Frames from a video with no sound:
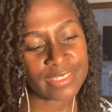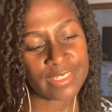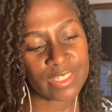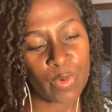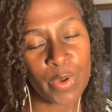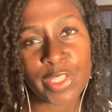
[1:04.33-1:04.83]

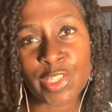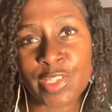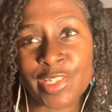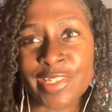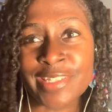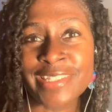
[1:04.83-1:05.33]
the
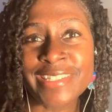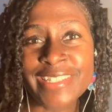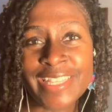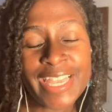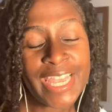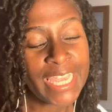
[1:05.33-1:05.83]
question
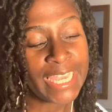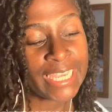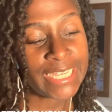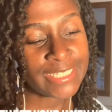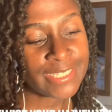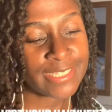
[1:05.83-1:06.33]

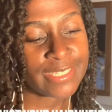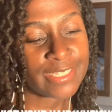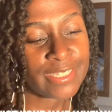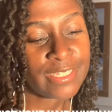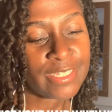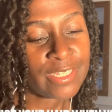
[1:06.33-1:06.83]
is,
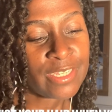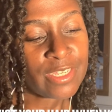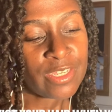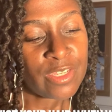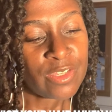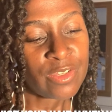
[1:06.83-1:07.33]

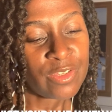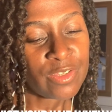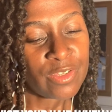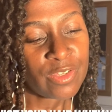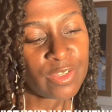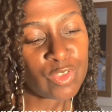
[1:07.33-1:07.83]

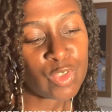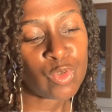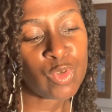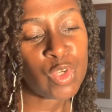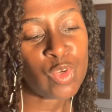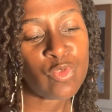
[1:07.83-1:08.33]
do
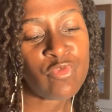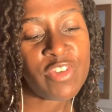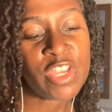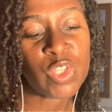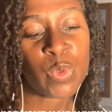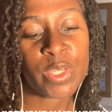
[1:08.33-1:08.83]
you
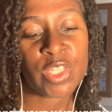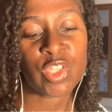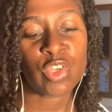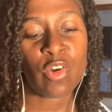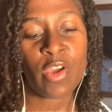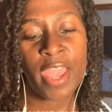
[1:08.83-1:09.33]
retwist
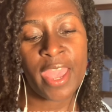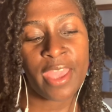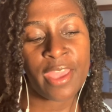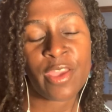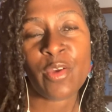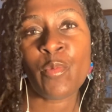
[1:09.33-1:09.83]
your
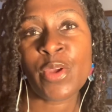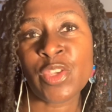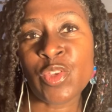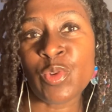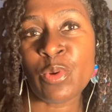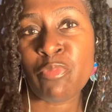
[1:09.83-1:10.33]
hair when you
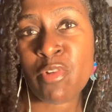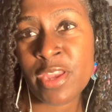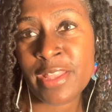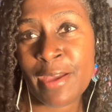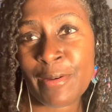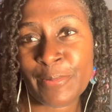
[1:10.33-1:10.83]
do a braid
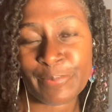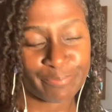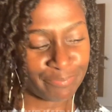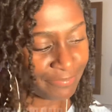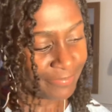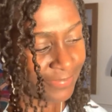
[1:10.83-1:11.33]
out?
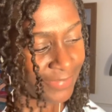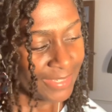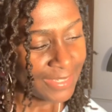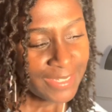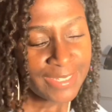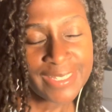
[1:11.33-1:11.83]

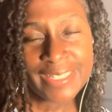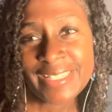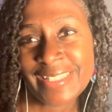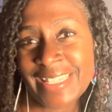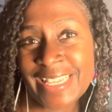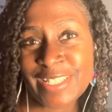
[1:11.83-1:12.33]

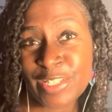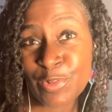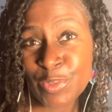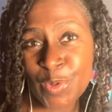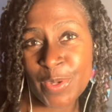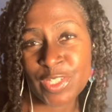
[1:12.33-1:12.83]
That's a
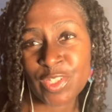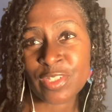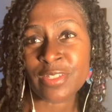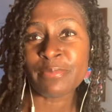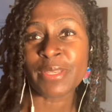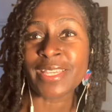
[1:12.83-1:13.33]
good
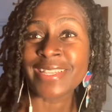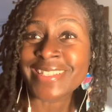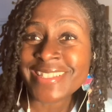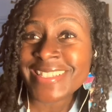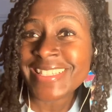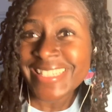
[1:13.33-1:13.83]
question,
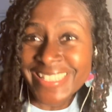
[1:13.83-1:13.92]
because